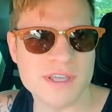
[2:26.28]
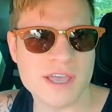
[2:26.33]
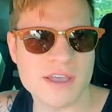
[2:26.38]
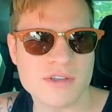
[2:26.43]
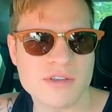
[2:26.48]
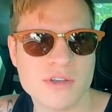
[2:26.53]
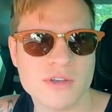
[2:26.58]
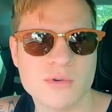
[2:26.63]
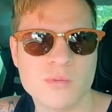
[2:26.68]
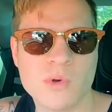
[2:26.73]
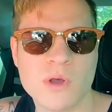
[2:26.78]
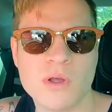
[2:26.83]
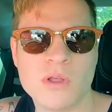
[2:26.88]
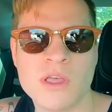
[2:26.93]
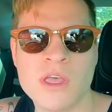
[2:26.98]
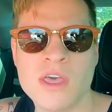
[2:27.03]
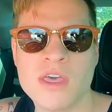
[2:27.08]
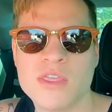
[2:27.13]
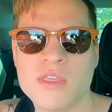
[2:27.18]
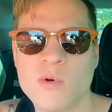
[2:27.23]
that Goodwill.
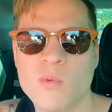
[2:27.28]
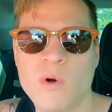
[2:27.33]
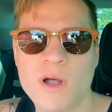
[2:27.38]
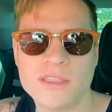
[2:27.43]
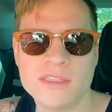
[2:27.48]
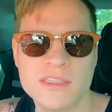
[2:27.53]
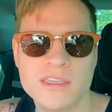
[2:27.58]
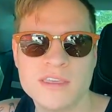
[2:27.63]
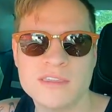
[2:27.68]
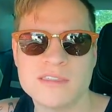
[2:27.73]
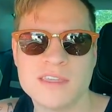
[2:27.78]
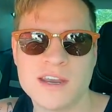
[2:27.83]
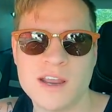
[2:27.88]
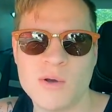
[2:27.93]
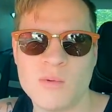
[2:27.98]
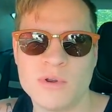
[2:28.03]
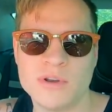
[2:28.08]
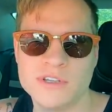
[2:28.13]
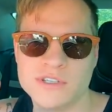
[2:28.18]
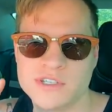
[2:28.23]
The one thing that I
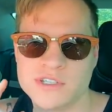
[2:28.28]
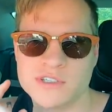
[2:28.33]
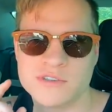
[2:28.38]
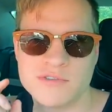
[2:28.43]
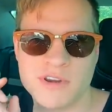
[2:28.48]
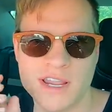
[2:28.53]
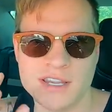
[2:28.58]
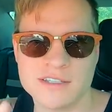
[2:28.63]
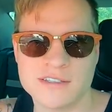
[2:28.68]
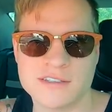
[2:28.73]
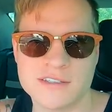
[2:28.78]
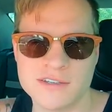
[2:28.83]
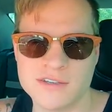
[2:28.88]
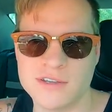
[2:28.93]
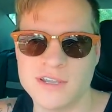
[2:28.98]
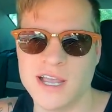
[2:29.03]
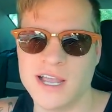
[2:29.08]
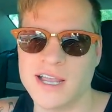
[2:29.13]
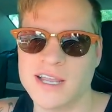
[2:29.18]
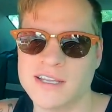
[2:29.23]
wanna stress to you
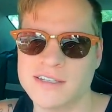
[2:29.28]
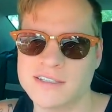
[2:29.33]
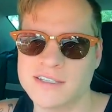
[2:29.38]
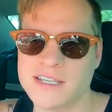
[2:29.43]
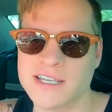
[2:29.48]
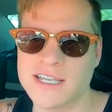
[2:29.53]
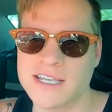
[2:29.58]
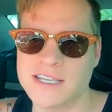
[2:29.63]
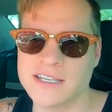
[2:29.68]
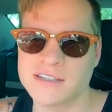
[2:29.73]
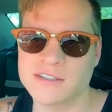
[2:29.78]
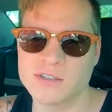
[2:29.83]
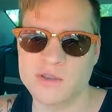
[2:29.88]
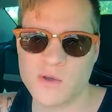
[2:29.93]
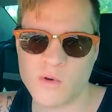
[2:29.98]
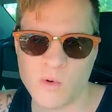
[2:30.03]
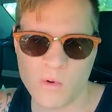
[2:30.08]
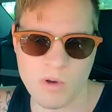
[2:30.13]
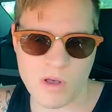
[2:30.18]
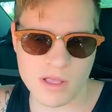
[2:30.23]
guys is
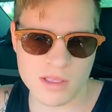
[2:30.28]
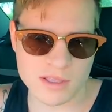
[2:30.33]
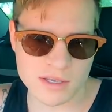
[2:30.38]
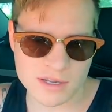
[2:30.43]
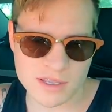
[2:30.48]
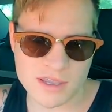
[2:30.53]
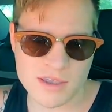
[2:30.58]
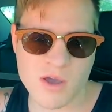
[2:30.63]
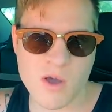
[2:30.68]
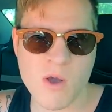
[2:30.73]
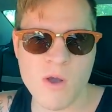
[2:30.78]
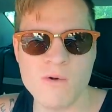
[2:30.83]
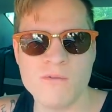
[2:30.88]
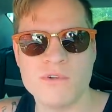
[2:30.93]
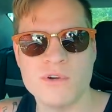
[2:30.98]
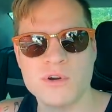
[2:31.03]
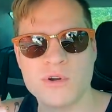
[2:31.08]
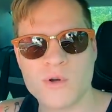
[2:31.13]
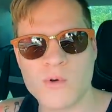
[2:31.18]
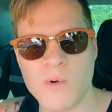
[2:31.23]
quality
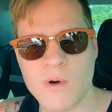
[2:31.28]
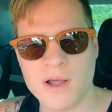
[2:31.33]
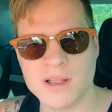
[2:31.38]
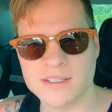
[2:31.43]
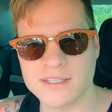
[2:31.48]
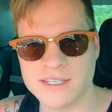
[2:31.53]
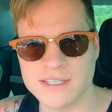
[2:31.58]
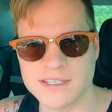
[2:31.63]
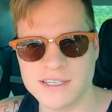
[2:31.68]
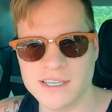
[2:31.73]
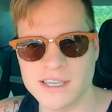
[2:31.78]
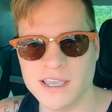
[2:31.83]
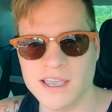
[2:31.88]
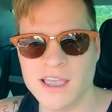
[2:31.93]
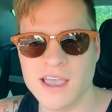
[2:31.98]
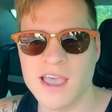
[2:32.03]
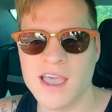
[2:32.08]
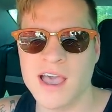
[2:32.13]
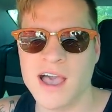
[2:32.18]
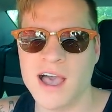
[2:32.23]
over quantity.
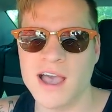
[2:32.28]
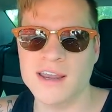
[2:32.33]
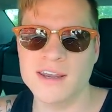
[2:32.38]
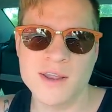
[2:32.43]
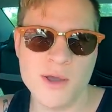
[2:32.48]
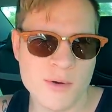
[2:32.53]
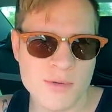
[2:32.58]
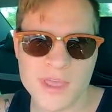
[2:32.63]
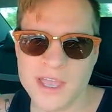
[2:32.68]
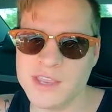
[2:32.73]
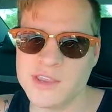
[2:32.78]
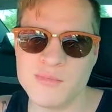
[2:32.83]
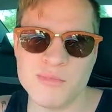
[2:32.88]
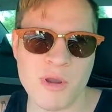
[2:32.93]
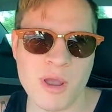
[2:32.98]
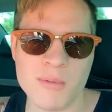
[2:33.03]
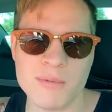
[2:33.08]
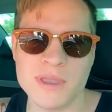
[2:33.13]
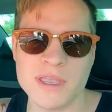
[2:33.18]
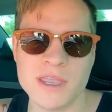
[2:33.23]
I know that you
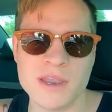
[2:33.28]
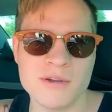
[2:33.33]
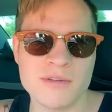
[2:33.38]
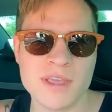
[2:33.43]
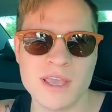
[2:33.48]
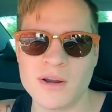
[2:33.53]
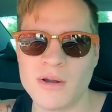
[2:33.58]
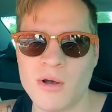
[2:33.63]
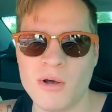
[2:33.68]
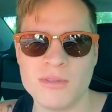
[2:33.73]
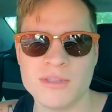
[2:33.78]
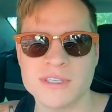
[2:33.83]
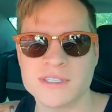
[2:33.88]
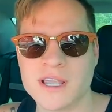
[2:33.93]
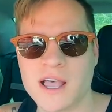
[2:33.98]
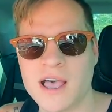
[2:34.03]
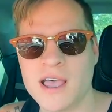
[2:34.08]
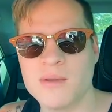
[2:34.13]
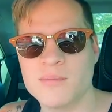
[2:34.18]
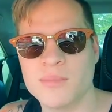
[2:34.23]
probably hear that all the
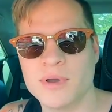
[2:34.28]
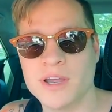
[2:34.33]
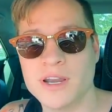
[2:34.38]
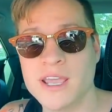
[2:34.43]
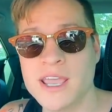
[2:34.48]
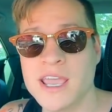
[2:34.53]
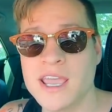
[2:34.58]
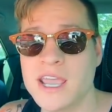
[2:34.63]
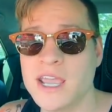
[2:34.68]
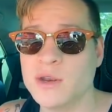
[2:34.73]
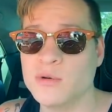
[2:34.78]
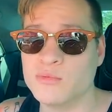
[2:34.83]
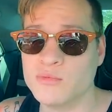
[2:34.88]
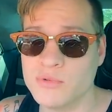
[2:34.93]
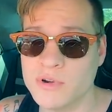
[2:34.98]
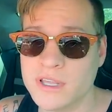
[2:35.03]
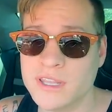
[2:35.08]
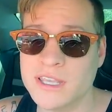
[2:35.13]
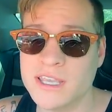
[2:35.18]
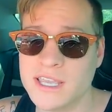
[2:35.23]
time, but it
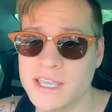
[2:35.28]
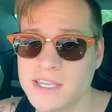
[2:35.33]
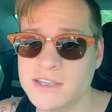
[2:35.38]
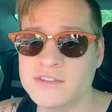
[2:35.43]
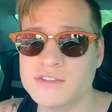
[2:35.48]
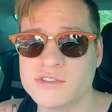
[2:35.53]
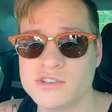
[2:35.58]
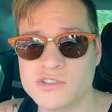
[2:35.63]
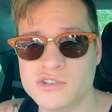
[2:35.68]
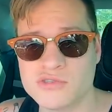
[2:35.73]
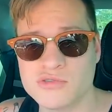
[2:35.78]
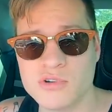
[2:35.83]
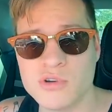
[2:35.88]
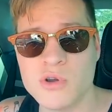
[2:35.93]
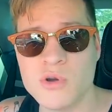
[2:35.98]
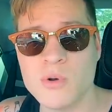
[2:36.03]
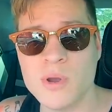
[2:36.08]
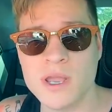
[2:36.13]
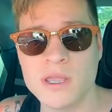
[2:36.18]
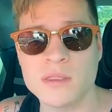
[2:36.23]
really is
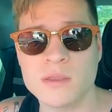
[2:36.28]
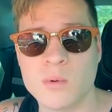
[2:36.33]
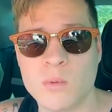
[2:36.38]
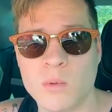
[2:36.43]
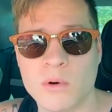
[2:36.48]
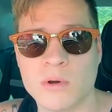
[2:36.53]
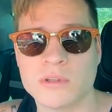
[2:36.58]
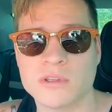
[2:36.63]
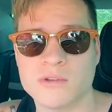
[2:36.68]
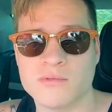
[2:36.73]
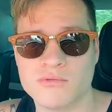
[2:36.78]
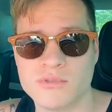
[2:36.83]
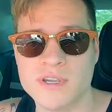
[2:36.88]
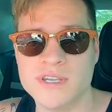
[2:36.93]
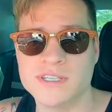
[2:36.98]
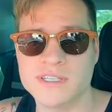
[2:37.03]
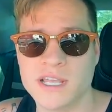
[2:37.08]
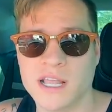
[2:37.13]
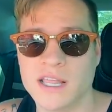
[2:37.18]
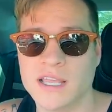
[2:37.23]
true in the world of
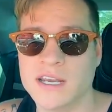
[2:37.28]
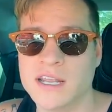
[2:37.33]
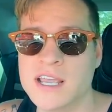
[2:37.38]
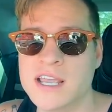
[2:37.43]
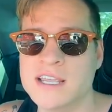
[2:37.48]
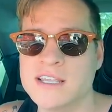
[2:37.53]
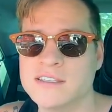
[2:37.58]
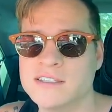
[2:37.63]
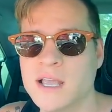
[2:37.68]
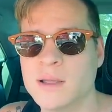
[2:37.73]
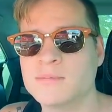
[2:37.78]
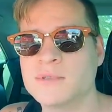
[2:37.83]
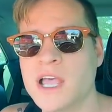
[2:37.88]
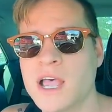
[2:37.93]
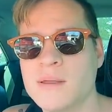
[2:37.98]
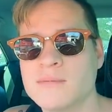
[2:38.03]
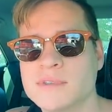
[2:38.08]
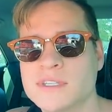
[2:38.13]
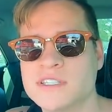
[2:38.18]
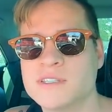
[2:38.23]
reselling.
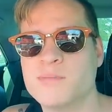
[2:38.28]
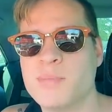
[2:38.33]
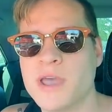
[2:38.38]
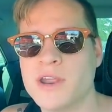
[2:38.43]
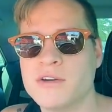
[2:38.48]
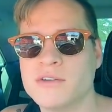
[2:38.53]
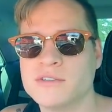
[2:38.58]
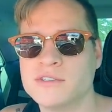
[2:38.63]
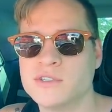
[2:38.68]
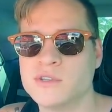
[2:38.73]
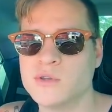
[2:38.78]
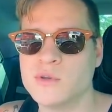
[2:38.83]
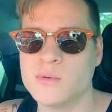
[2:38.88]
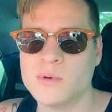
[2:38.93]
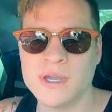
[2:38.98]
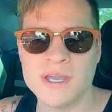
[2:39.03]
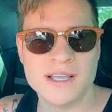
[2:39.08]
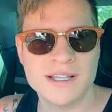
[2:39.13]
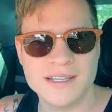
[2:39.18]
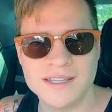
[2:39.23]
Sometimes it's better
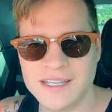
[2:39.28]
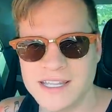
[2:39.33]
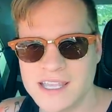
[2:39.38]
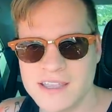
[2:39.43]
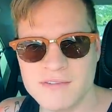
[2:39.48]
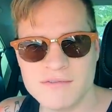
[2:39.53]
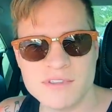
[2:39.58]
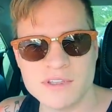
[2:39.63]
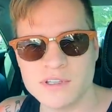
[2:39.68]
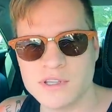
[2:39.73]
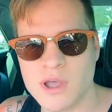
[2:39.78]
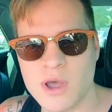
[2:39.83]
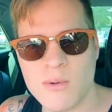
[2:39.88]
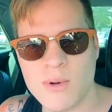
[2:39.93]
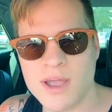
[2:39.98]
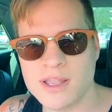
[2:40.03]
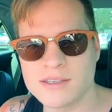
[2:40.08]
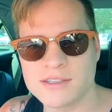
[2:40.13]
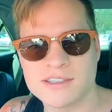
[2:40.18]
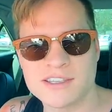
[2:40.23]
to leave the low
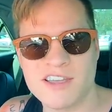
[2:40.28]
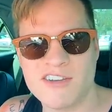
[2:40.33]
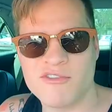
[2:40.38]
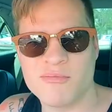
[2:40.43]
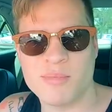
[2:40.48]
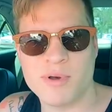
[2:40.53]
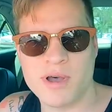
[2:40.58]
end stuff